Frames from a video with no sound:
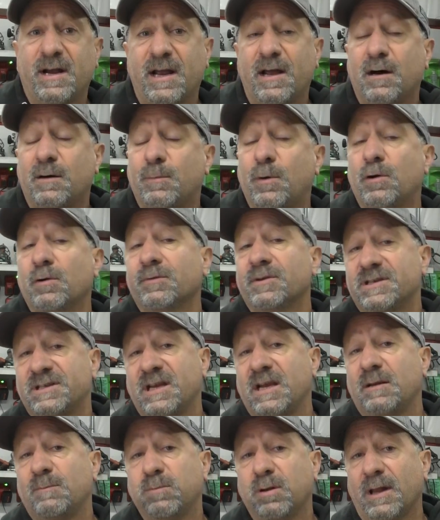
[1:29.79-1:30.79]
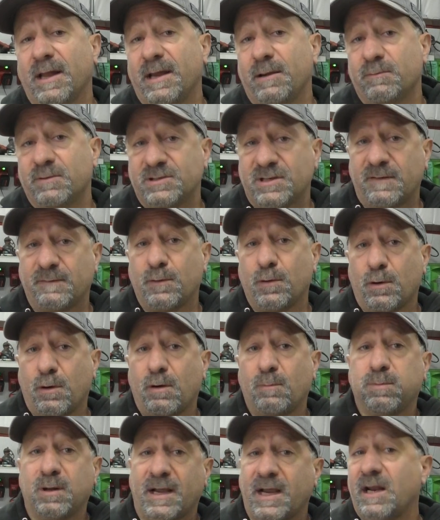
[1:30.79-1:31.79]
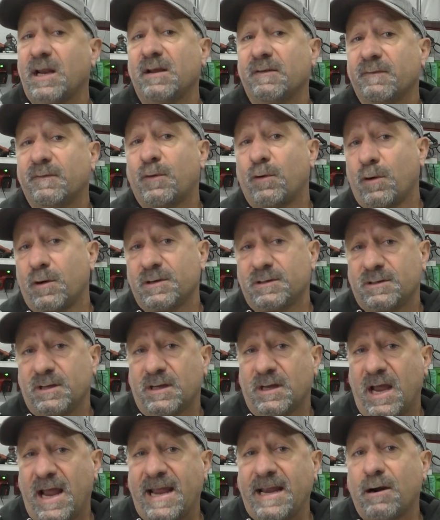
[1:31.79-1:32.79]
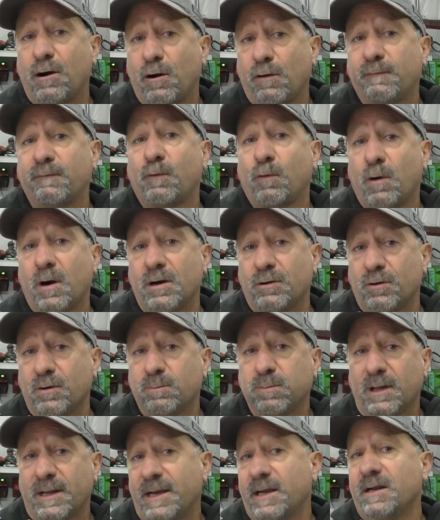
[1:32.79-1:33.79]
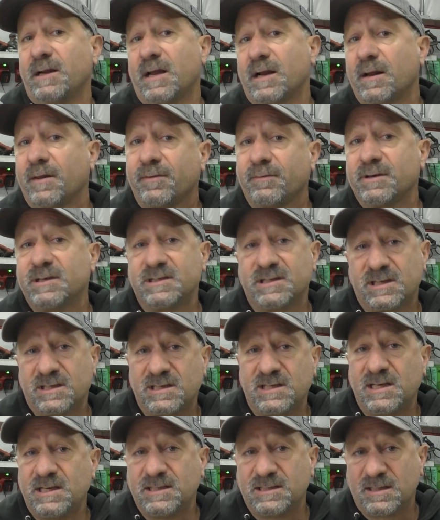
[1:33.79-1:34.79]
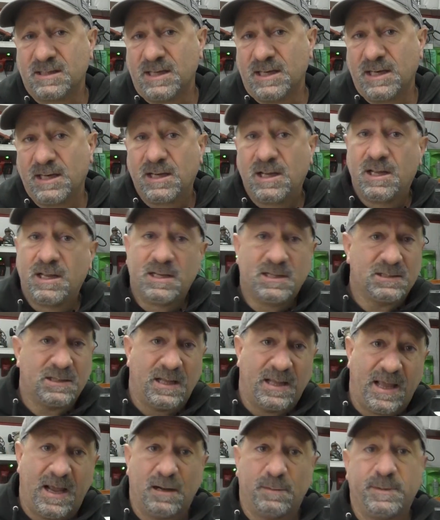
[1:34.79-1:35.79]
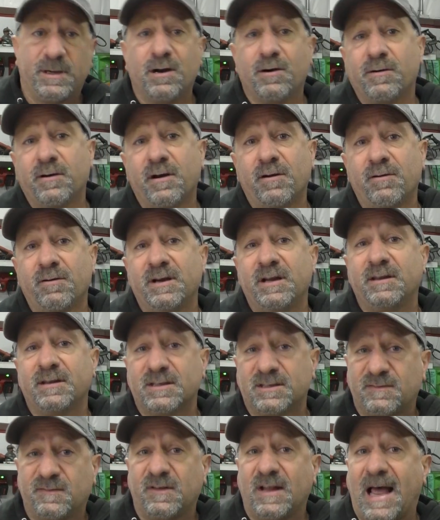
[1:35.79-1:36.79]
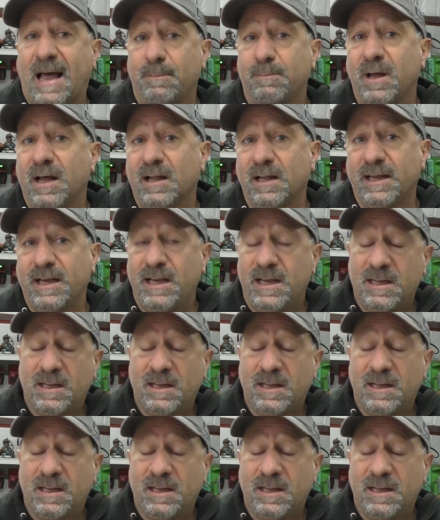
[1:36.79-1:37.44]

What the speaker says: to help hold the skid plate, which I've ordered plating for, AR 400 plate in a 3/16 thick. That'll be going underneath its flat belly.